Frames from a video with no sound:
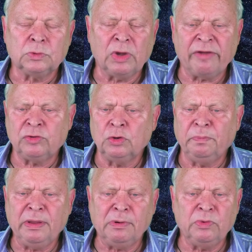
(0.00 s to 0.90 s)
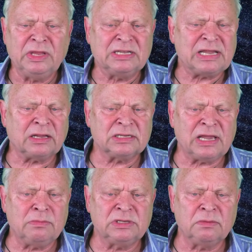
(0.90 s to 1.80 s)
You have two people with the exact
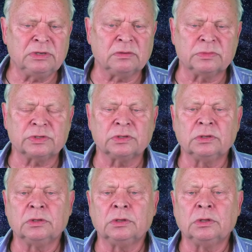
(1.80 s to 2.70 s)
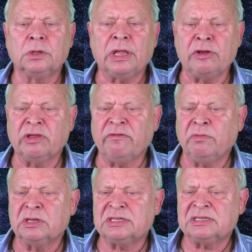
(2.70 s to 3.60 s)
same symptoms, and you give
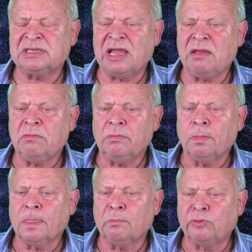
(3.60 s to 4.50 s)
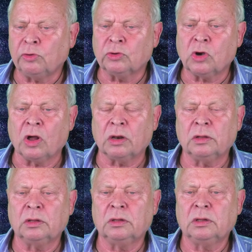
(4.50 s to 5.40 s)
them the same protocol.
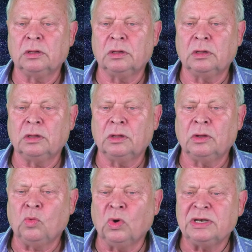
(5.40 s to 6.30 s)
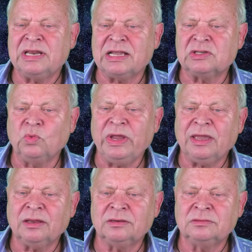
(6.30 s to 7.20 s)
One takes a
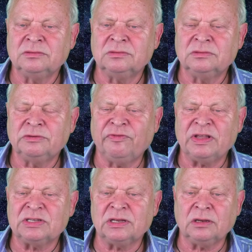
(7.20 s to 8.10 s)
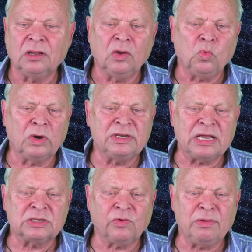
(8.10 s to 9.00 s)
week to fix it, one
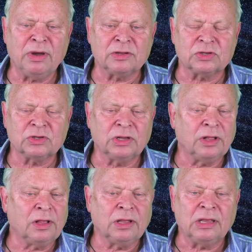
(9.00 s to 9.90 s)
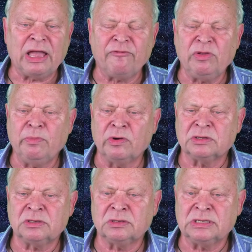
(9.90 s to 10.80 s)
takes 3 months. Every
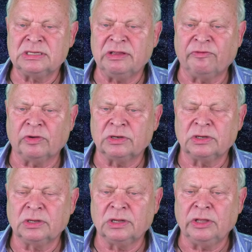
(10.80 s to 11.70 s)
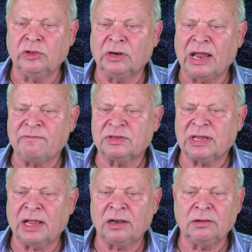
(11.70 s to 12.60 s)
person is different. Your
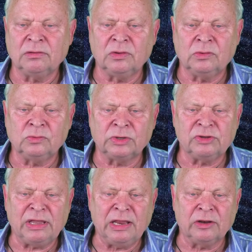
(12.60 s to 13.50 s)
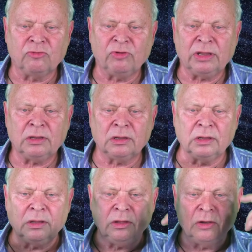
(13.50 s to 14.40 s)
lifestyle, what you eat and drink,
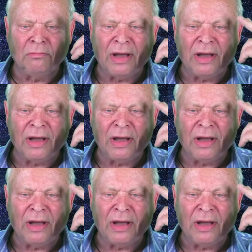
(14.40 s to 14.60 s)
your